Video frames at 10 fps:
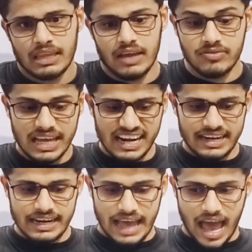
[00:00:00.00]
If they
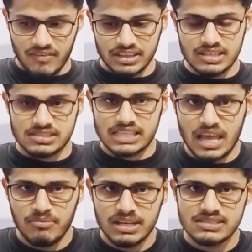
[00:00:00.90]
are having the
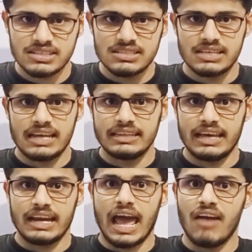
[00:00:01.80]
same distance and they
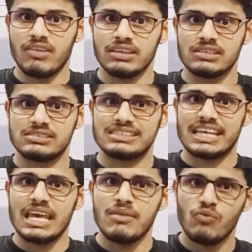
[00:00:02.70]
are having the
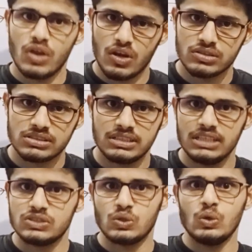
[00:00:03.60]
same
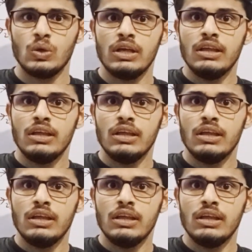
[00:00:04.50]
velocity, so